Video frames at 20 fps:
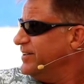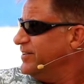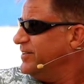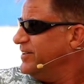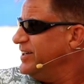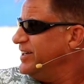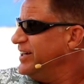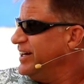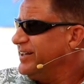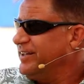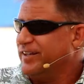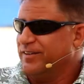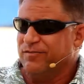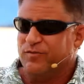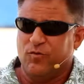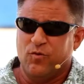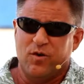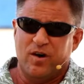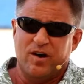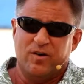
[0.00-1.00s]
he, he, got like
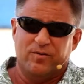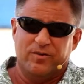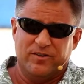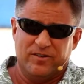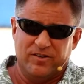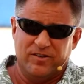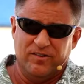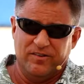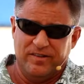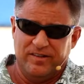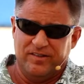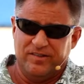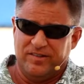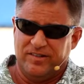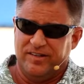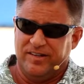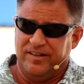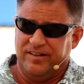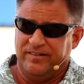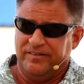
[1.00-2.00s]
four hours
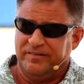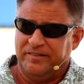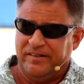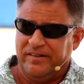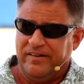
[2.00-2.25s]
notice that